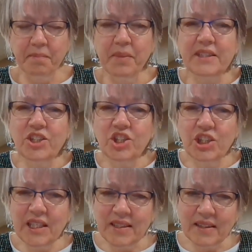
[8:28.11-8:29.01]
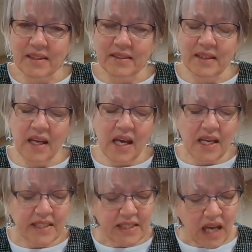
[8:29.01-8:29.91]
But Jesus
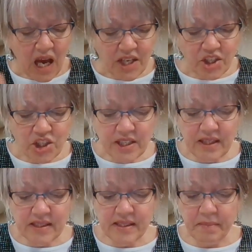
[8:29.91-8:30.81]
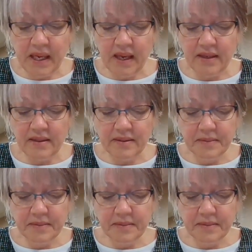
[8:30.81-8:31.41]
touched this man.